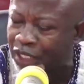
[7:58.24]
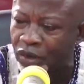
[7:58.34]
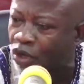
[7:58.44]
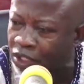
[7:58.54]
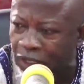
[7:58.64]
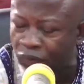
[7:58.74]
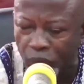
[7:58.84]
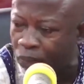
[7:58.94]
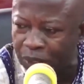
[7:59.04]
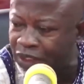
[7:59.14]
on your
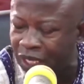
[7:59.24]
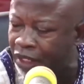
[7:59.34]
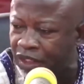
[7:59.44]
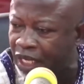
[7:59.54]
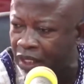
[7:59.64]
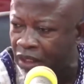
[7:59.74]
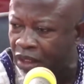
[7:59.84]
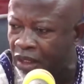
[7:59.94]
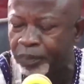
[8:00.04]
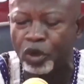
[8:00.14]
developmental leader,
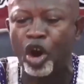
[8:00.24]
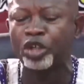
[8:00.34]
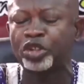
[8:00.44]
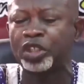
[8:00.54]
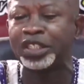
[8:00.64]
because she